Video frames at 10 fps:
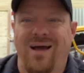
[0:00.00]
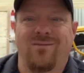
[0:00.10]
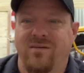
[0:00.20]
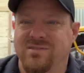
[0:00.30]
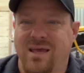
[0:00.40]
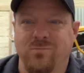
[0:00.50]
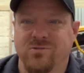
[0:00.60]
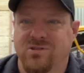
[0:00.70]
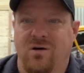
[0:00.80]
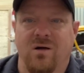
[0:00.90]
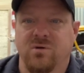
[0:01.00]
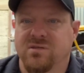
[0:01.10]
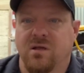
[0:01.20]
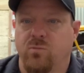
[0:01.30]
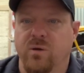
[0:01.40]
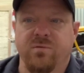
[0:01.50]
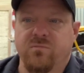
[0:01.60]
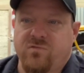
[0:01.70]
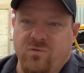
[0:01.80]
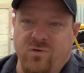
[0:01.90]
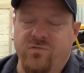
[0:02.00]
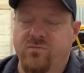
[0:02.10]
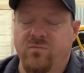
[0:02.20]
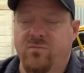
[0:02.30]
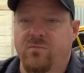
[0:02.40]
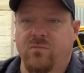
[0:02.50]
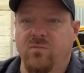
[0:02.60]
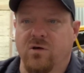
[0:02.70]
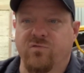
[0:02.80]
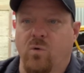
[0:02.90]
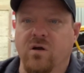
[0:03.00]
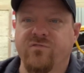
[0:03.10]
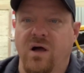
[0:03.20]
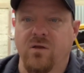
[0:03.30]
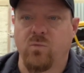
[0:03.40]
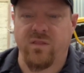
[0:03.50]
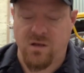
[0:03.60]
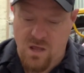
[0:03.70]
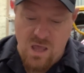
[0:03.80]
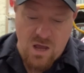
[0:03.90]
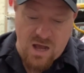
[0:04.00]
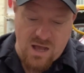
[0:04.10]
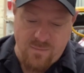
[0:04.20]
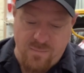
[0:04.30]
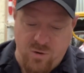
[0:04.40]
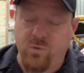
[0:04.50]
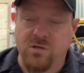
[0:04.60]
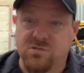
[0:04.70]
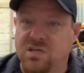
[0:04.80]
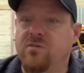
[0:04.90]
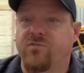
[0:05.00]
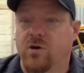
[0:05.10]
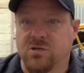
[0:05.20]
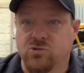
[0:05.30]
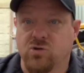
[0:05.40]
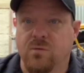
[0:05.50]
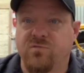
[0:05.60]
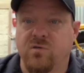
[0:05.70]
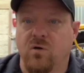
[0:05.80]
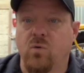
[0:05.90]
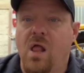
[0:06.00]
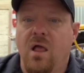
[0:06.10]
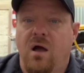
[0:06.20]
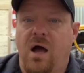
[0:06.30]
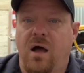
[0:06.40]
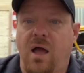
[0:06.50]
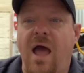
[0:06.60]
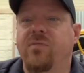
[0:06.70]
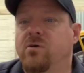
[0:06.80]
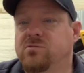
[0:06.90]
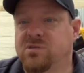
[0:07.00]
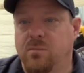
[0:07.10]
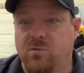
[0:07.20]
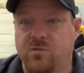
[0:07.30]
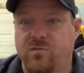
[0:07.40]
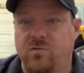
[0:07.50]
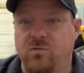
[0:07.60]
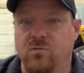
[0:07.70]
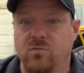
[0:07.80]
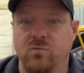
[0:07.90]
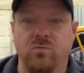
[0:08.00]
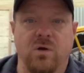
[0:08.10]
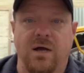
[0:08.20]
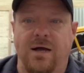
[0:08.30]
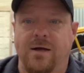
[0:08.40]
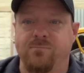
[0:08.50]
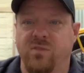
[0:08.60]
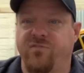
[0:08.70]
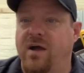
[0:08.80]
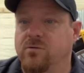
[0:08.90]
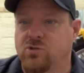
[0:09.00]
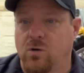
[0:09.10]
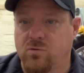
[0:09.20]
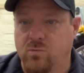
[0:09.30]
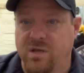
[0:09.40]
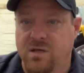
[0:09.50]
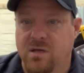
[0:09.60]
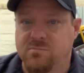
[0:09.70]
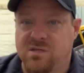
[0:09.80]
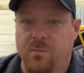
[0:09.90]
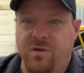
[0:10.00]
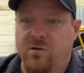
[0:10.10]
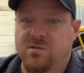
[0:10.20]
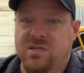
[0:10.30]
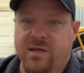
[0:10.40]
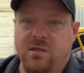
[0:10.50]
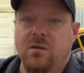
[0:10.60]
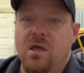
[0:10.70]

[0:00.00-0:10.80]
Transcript: I don't have a table saw. I wasn't going to rip them, so those work fine with it. But we use 10 furring strips. So add those numbers to the final total when it comes up here in a second.